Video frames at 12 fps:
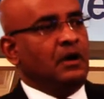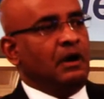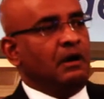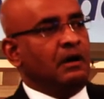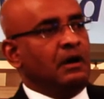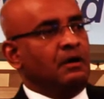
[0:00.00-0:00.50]

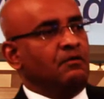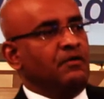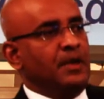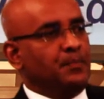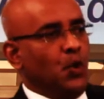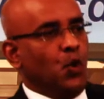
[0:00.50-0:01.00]
uh,
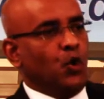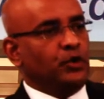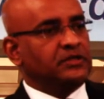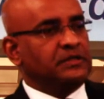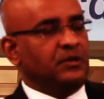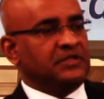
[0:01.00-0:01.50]

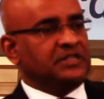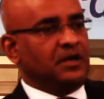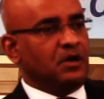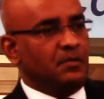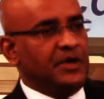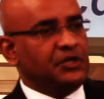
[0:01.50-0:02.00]
report, there was a
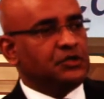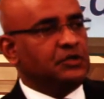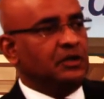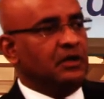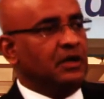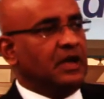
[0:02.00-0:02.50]

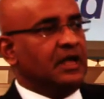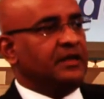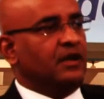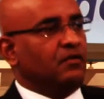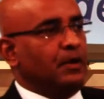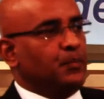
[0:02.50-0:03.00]
commissioner and
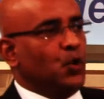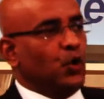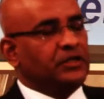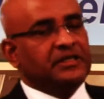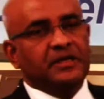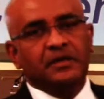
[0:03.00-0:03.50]
they
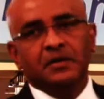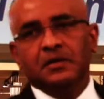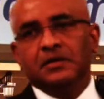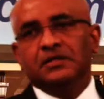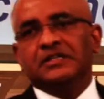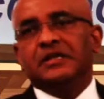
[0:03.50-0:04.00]
reported
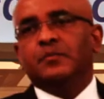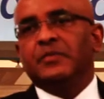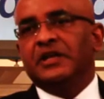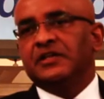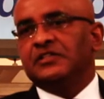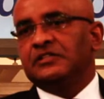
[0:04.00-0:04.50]
to the
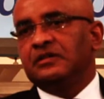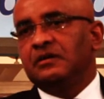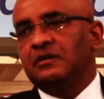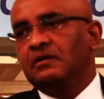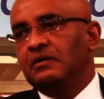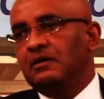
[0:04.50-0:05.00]

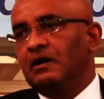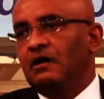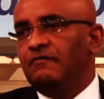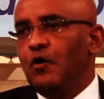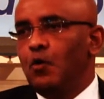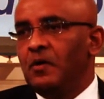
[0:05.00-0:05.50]
Minister
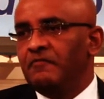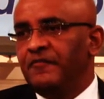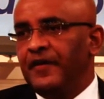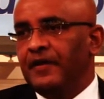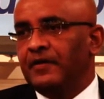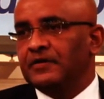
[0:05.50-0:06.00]
of Home
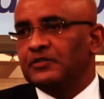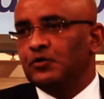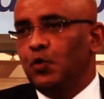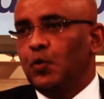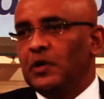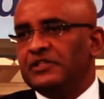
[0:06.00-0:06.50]
Affairs
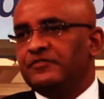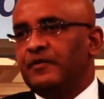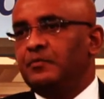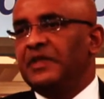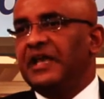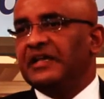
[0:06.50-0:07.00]
who was
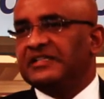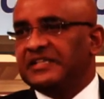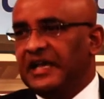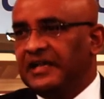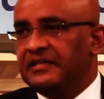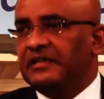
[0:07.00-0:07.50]
from the
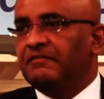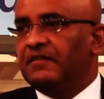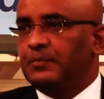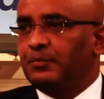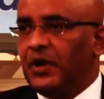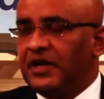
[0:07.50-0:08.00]
executive
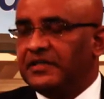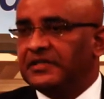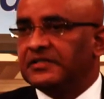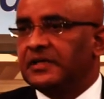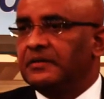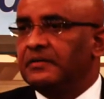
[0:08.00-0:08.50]
and
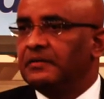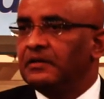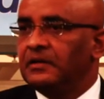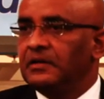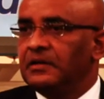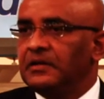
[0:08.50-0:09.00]
partisan.
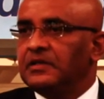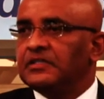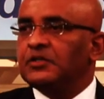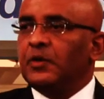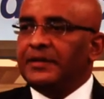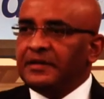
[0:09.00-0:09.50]

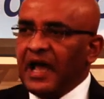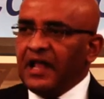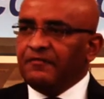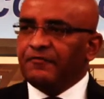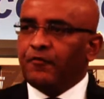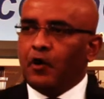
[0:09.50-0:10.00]
So in
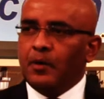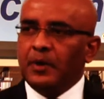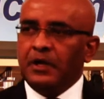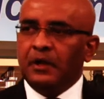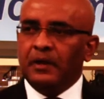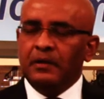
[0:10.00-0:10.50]
that
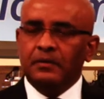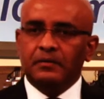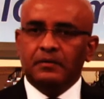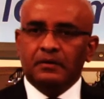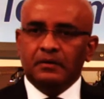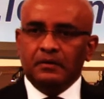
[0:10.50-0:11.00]
formula
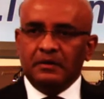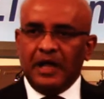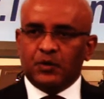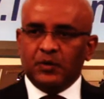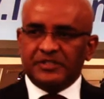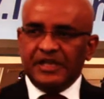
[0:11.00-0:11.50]

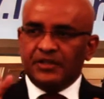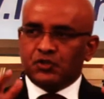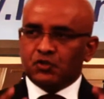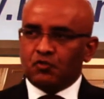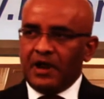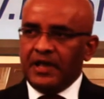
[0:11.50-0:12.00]
that was
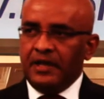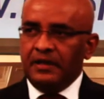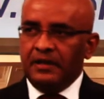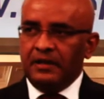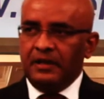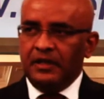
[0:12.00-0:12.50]
enshrined
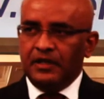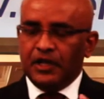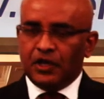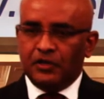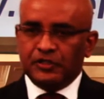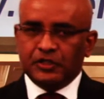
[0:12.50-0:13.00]
in the
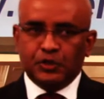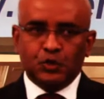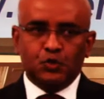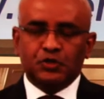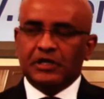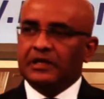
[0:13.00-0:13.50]

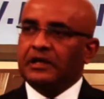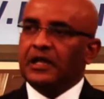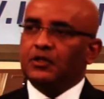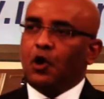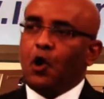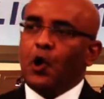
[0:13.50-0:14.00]
constitution
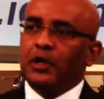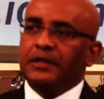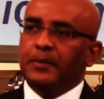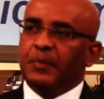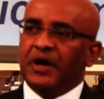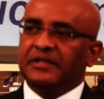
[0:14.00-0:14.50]
that all
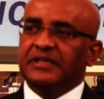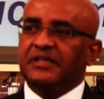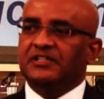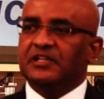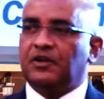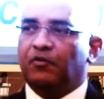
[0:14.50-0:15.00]
the
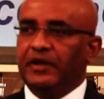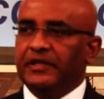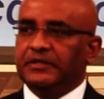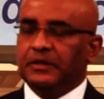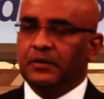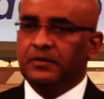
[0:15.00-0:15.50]
parties
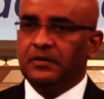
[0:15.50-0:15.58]
agreed to,